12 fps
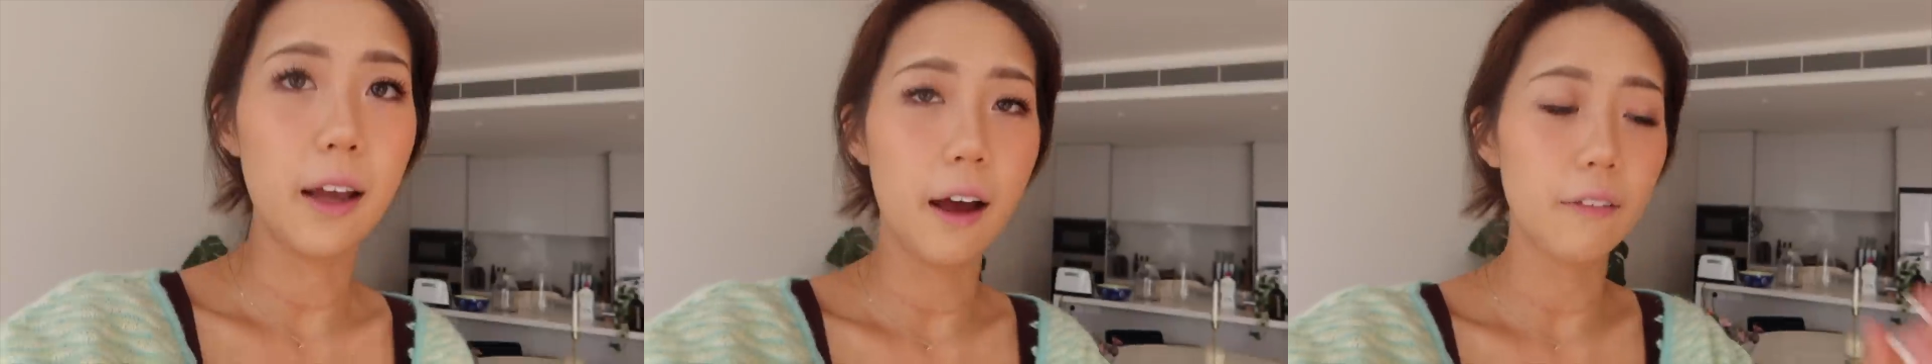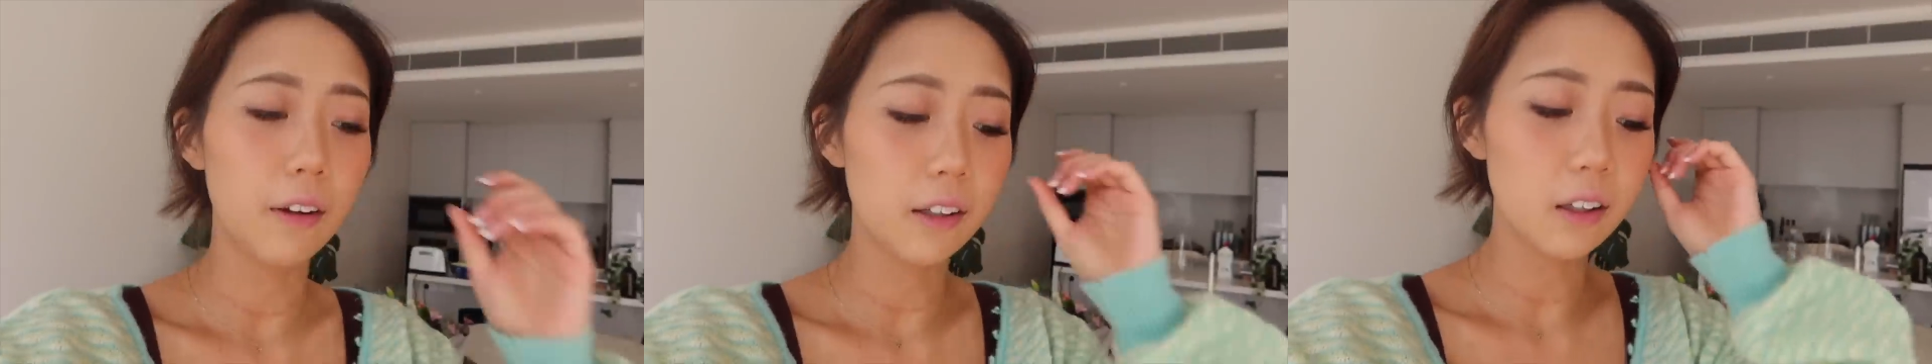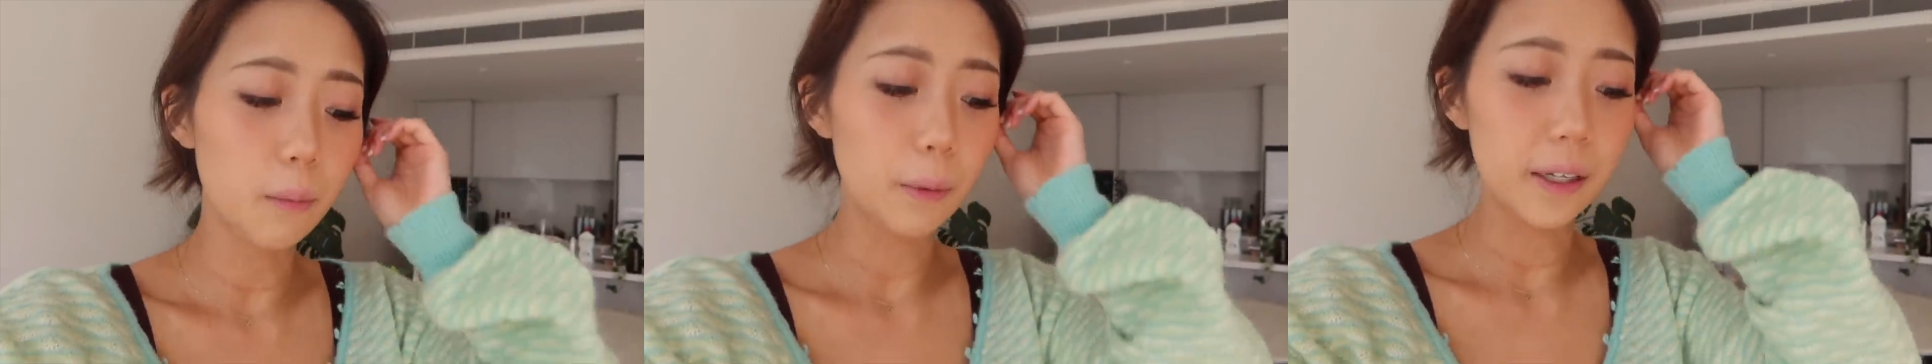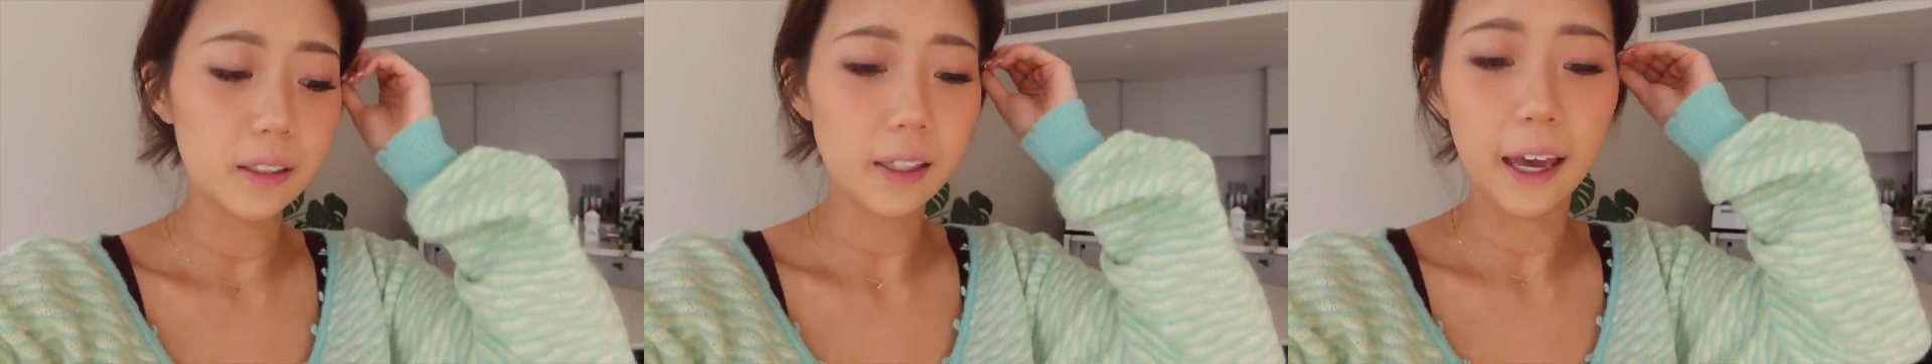have like the
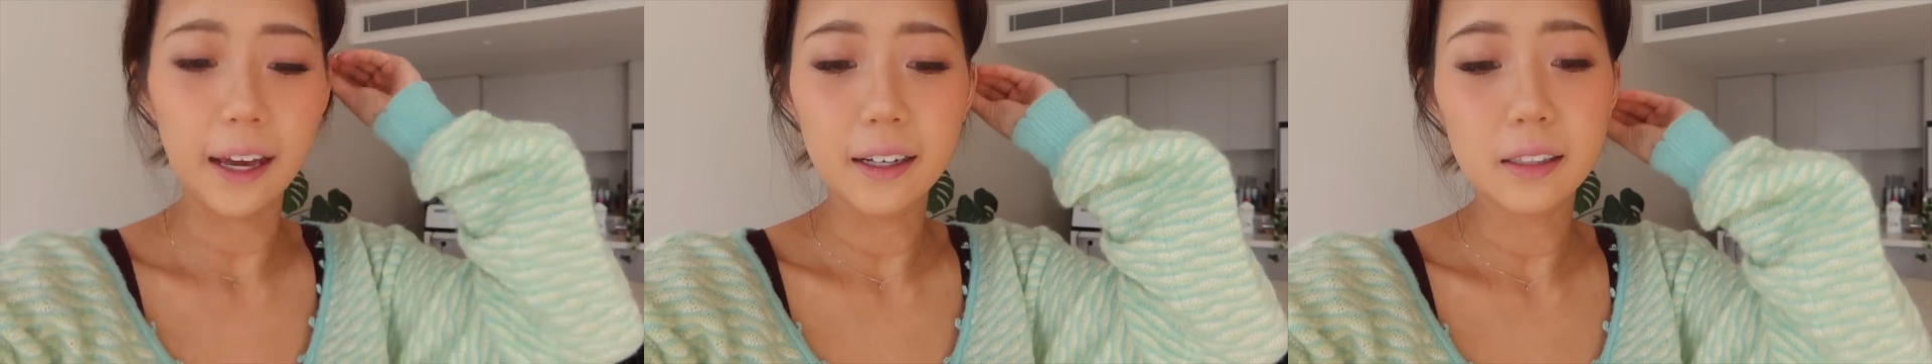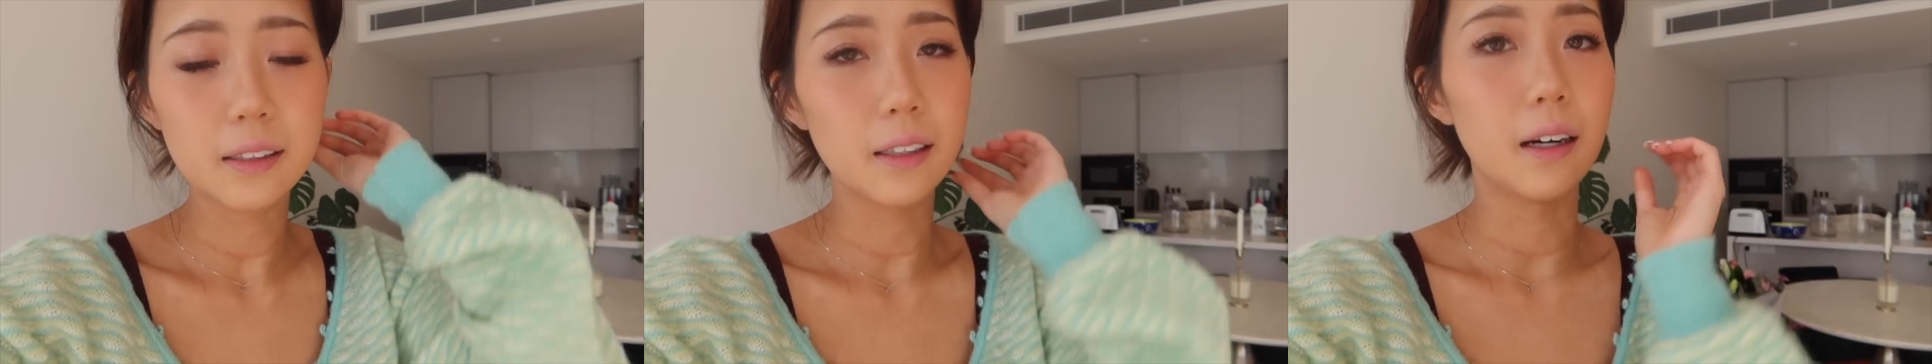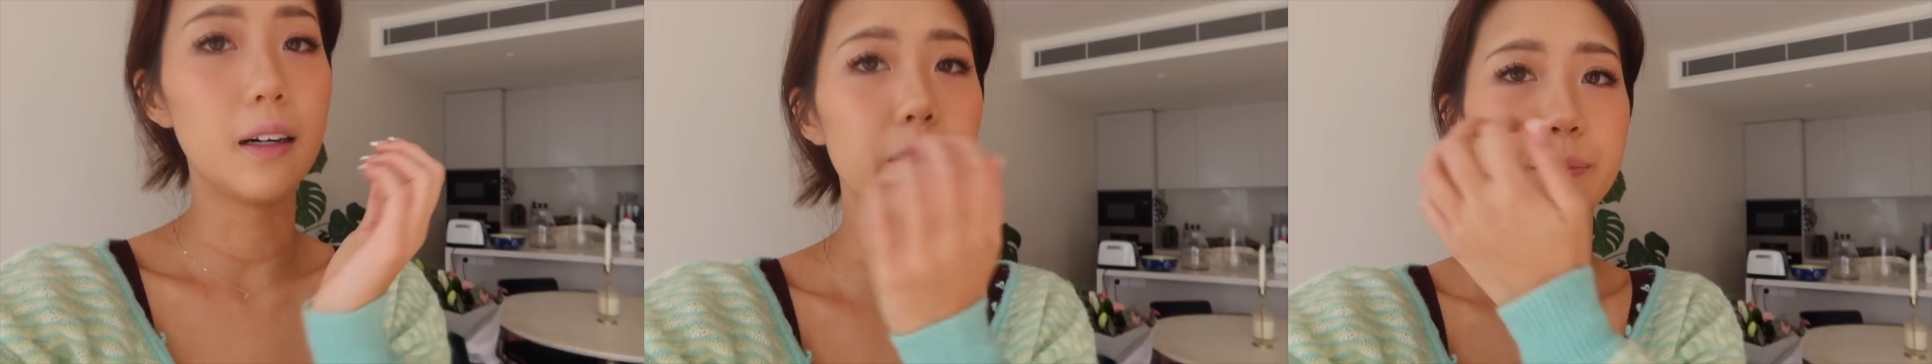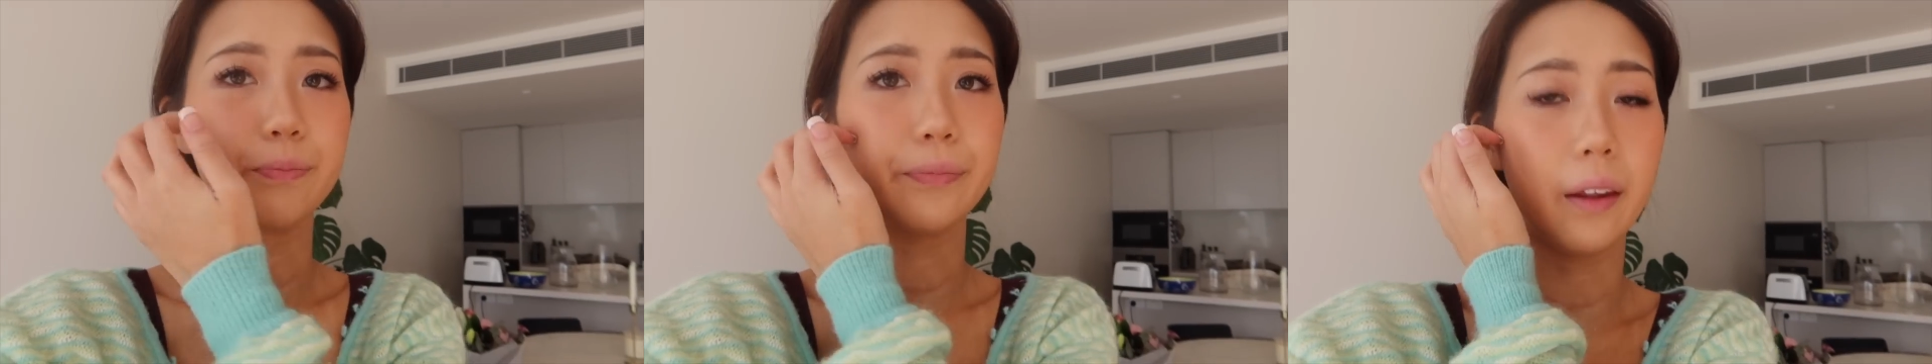best cakes,
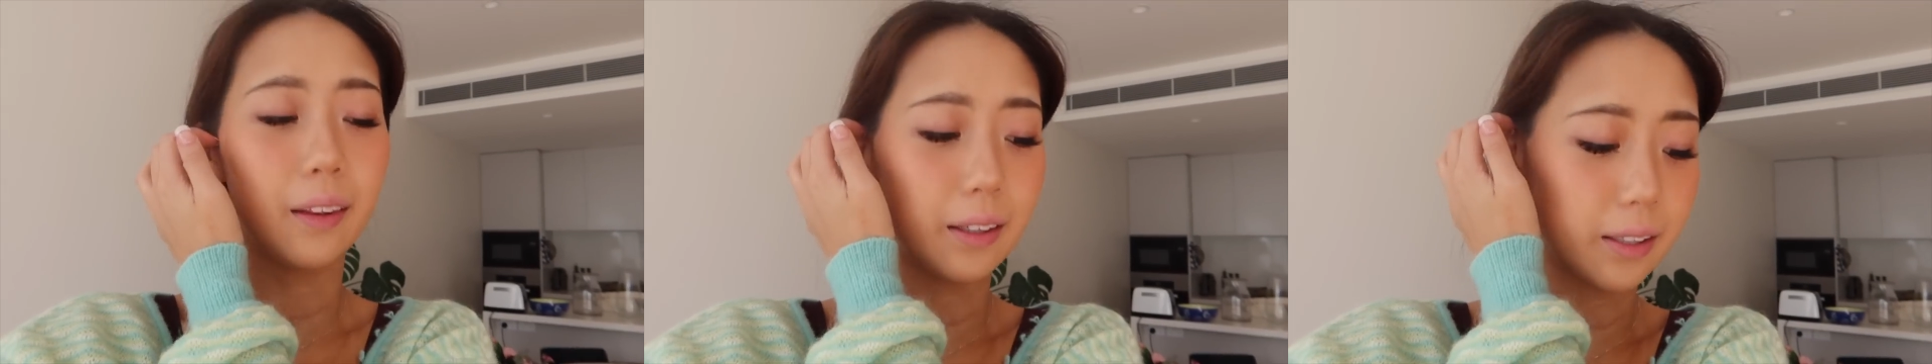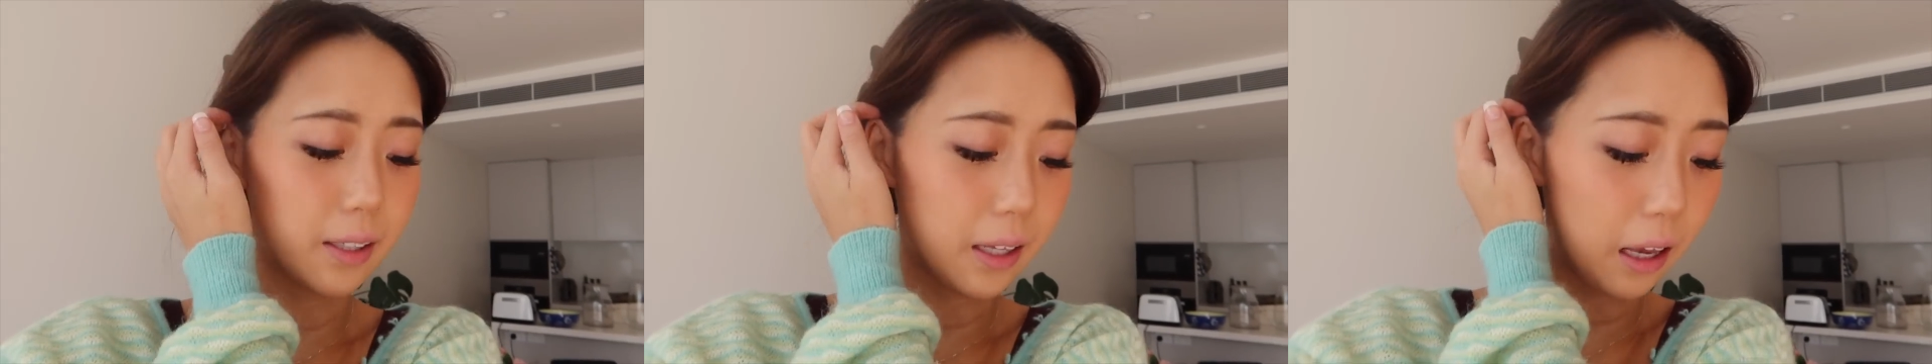and this is